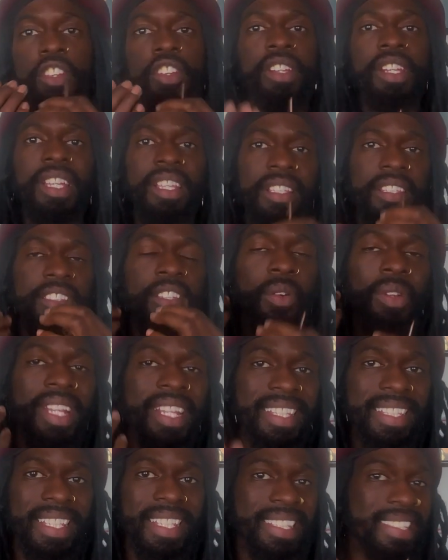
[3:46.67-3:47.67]
your knees don't
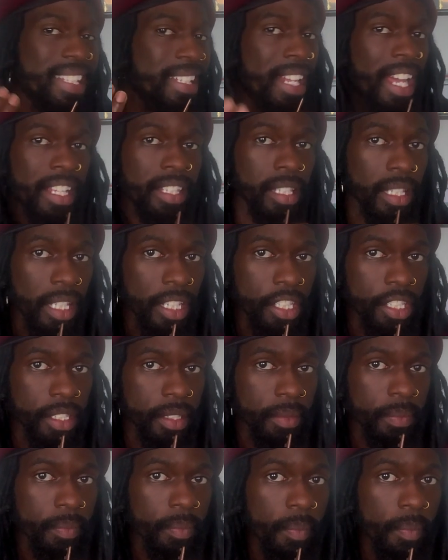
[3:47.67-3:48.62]
exist in isolation.